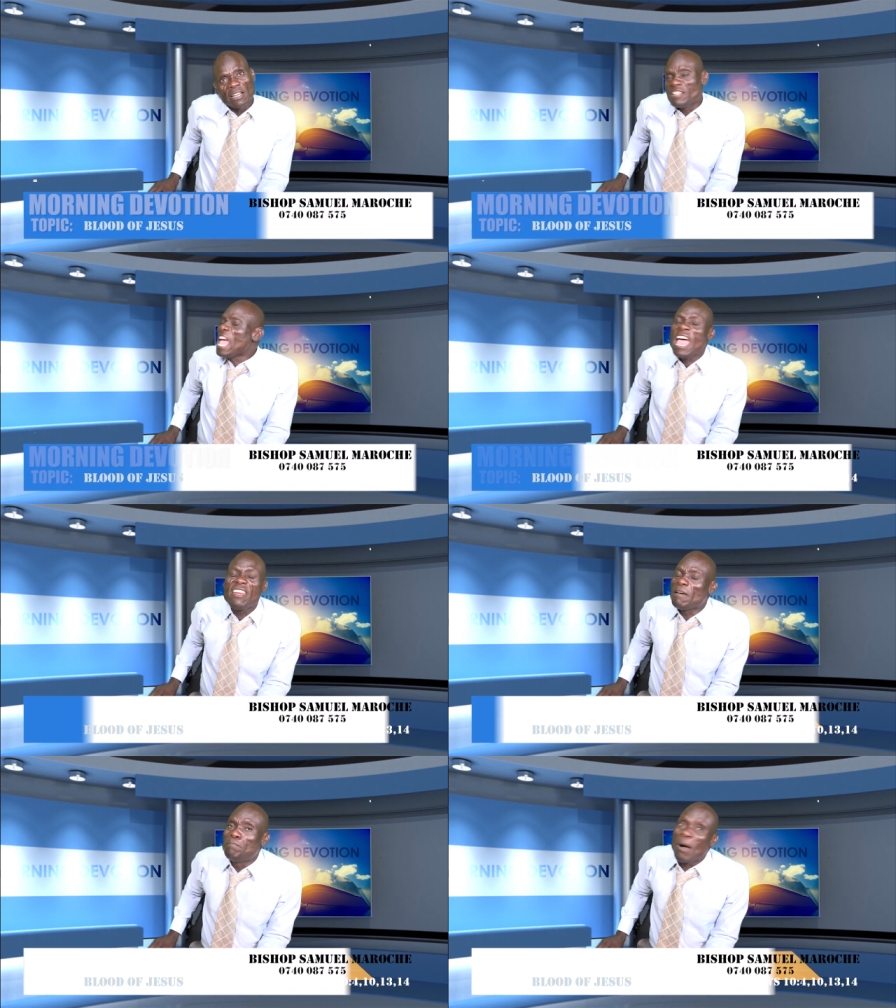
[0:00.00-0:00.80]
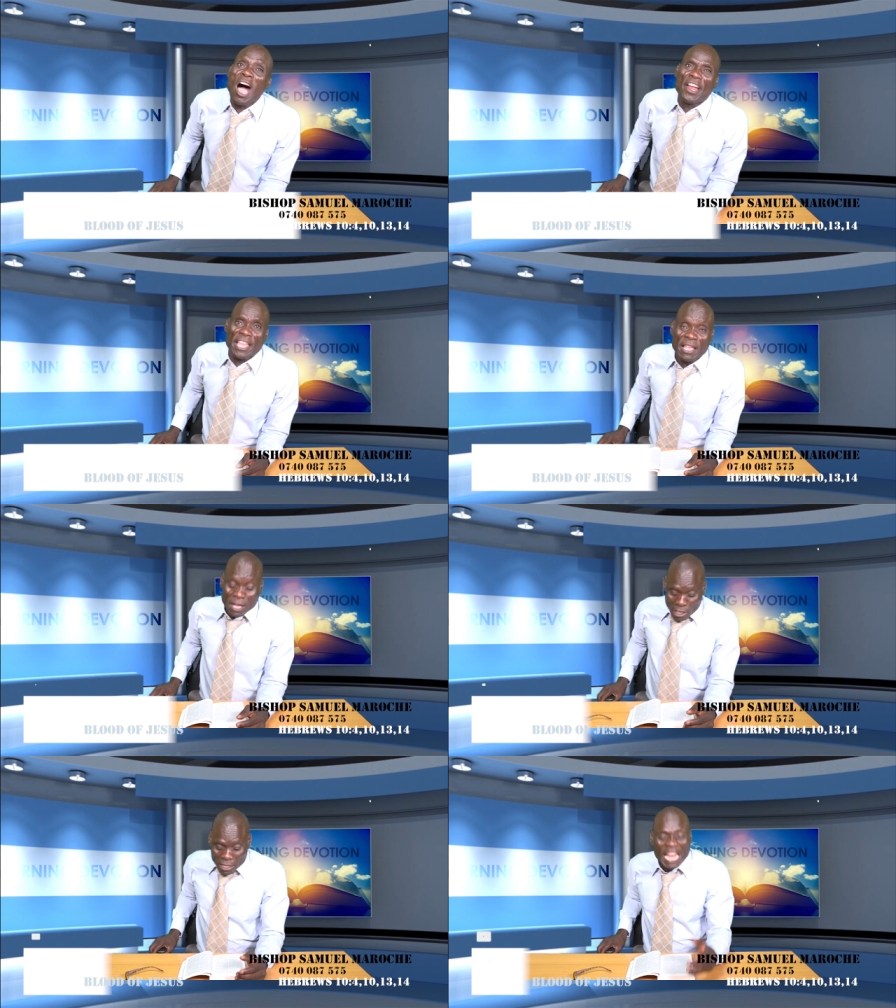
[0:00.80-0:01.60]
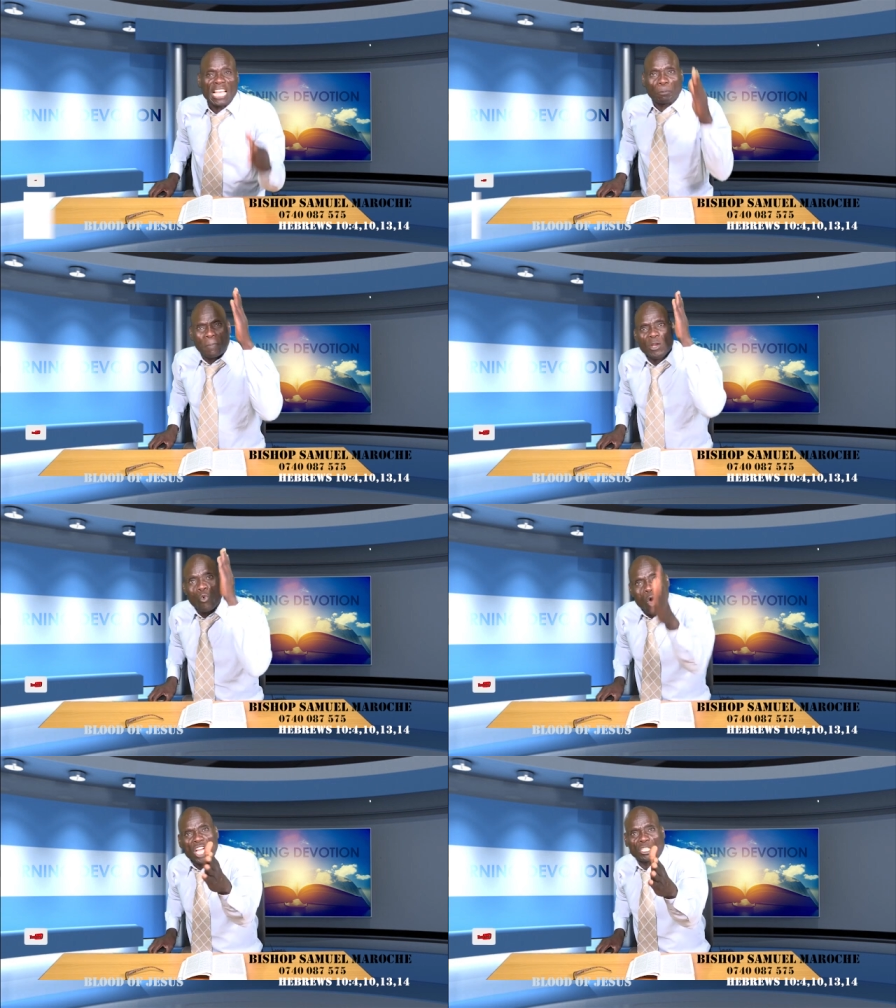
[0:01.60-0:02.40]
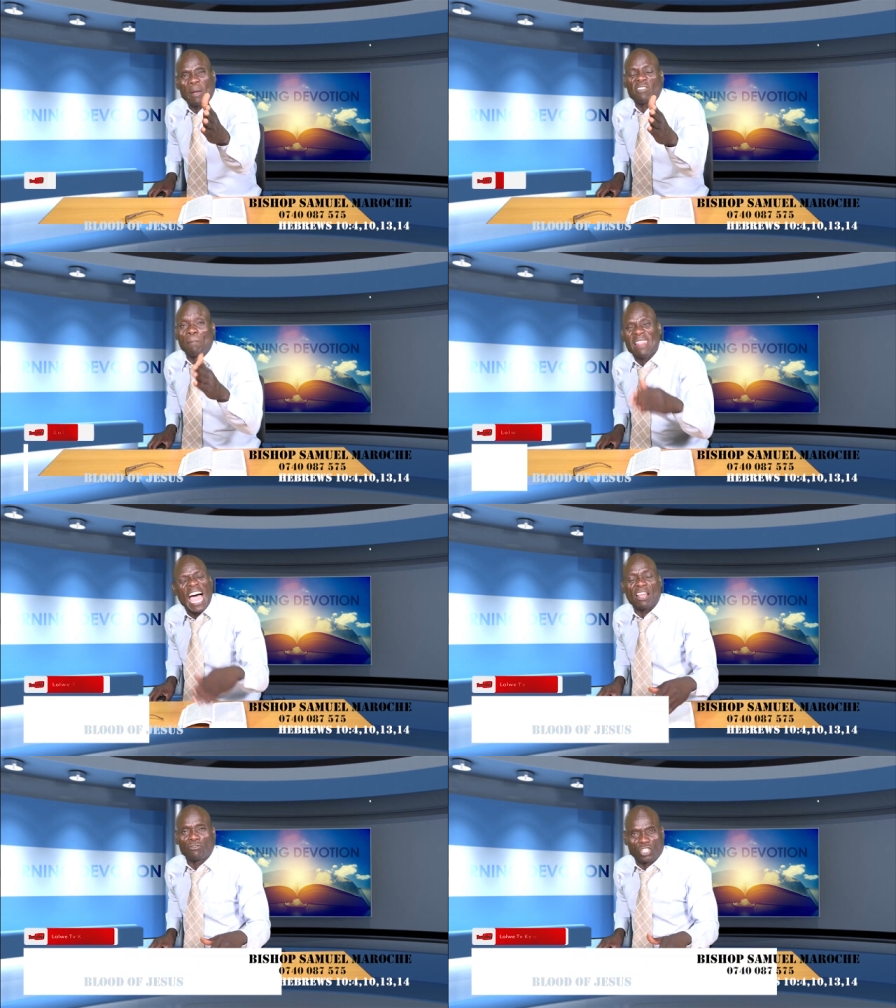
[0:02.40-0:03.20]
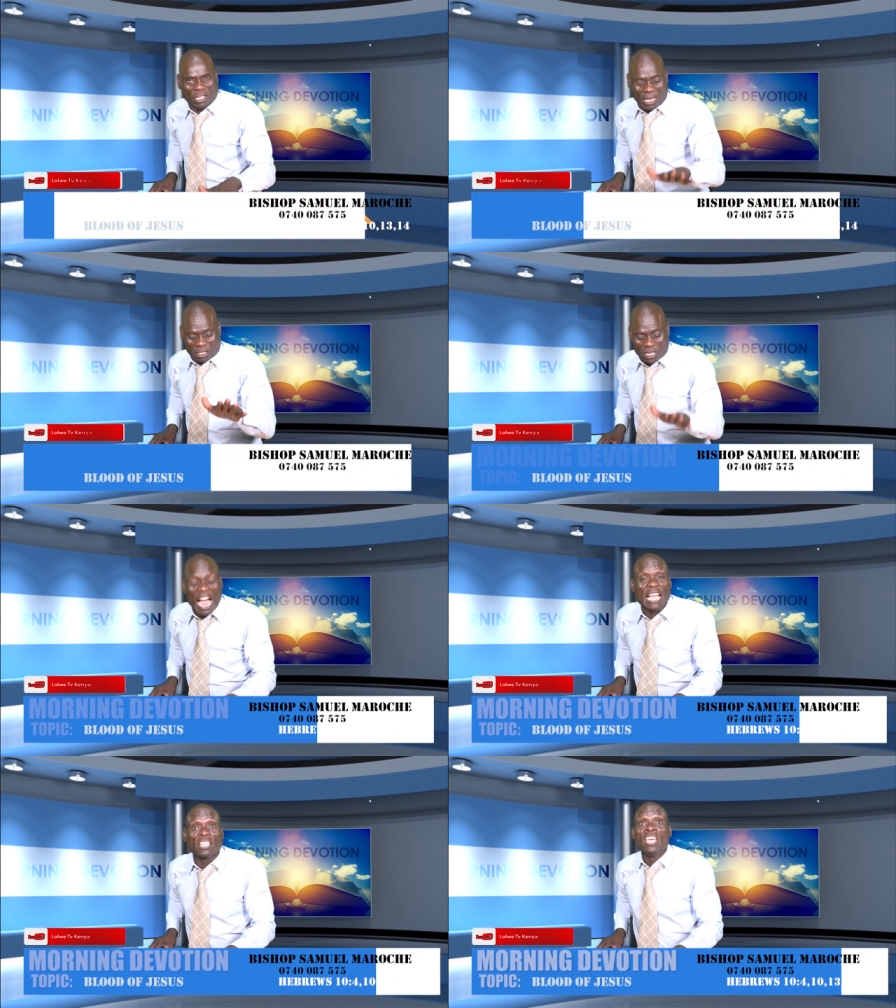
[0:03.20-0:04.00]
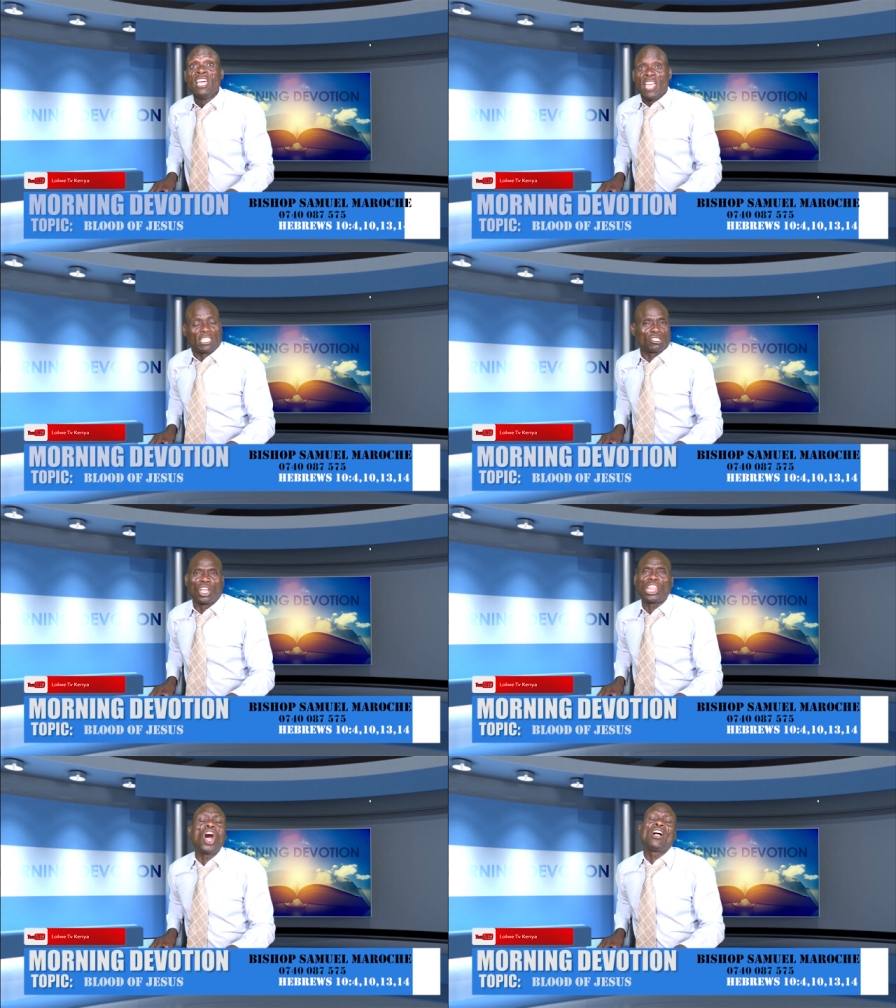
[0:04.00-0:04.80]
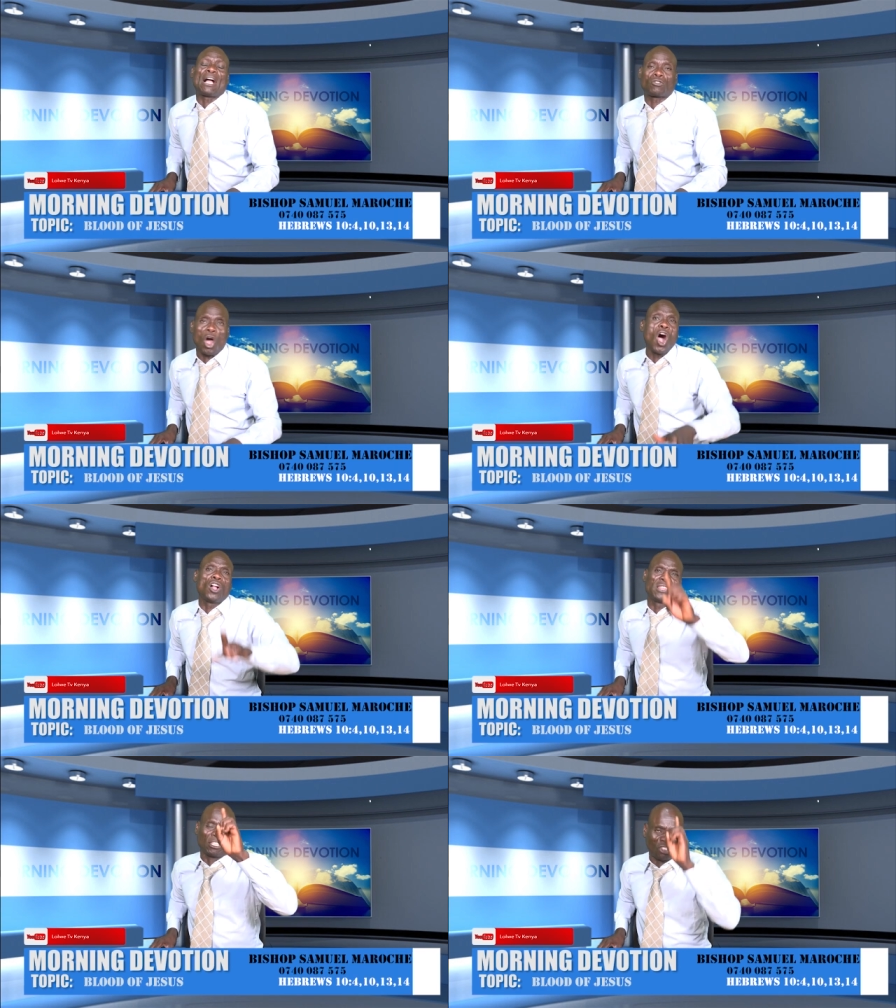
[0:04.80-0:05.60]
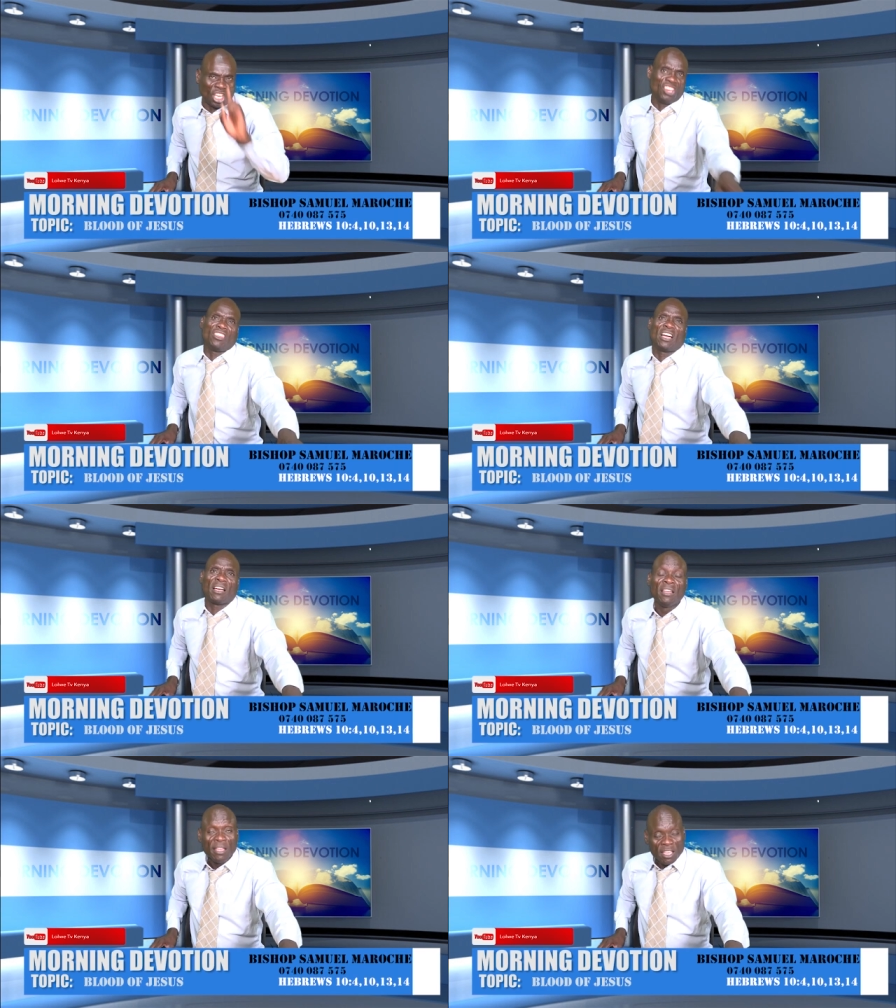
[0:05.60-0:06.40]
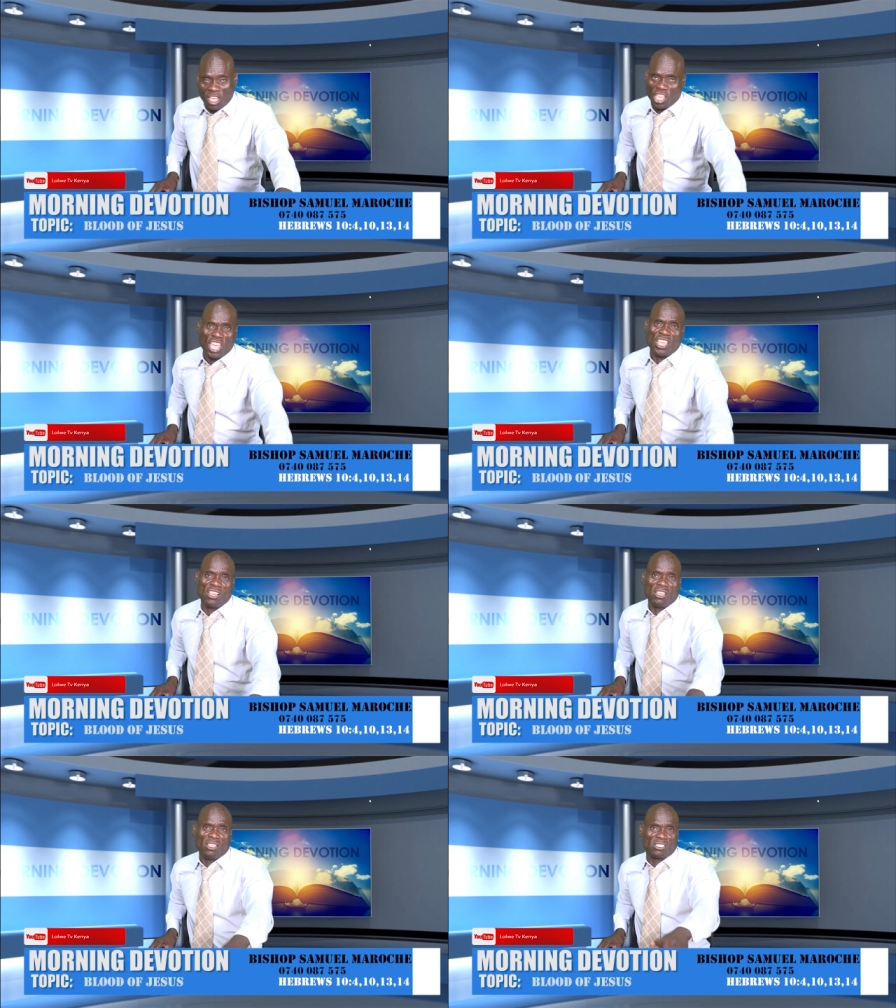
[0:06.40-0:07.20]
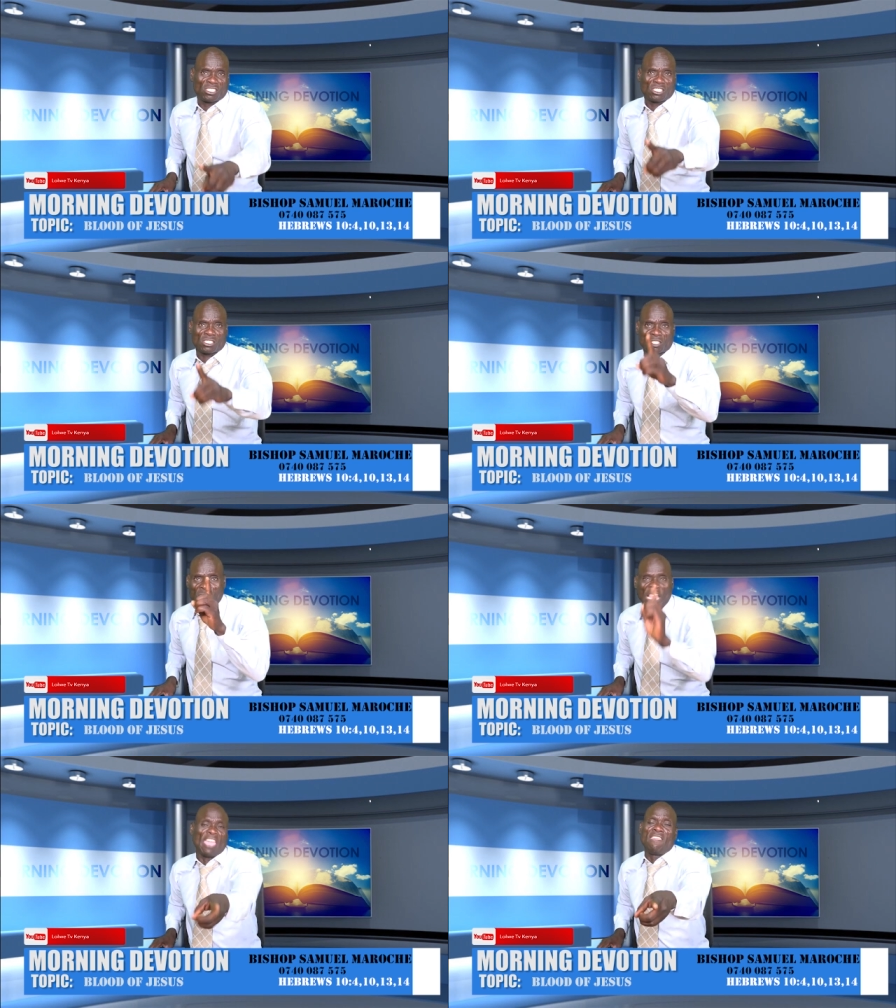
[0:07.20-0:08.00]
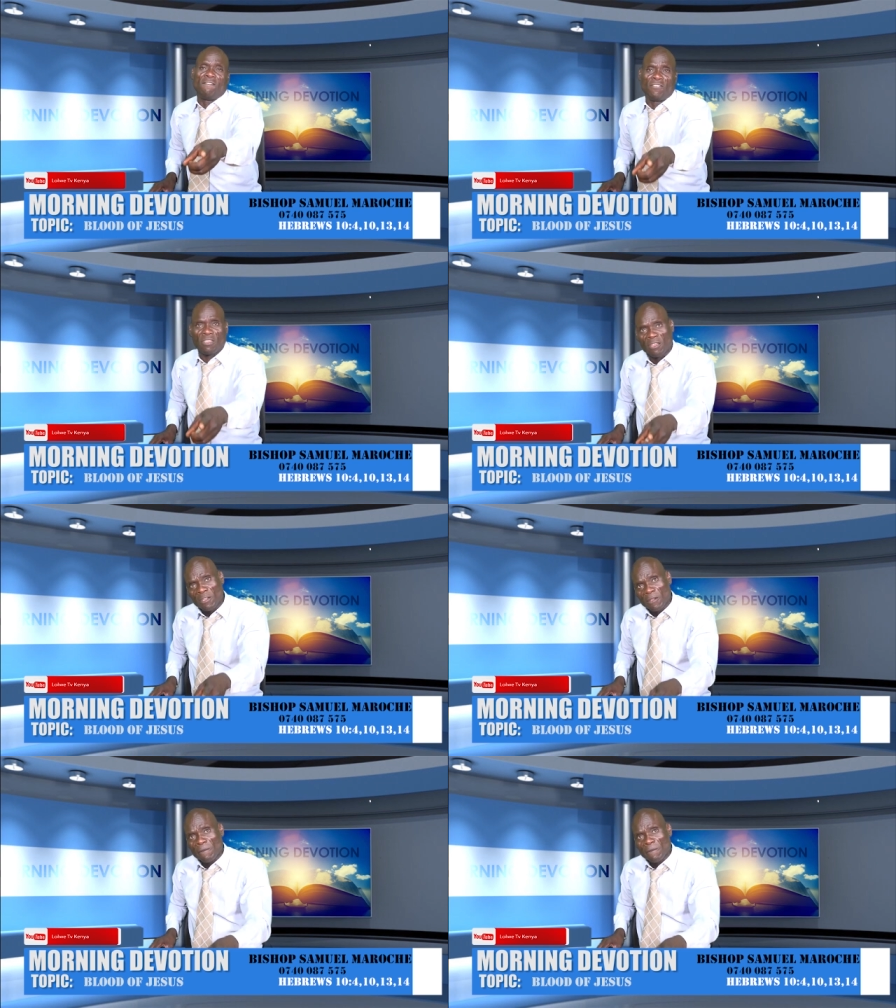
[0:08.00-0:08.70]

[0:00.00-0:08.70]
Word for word: And then the body that has been washed by the blood of Jesus Christ is no longer called a sinner. He is saved.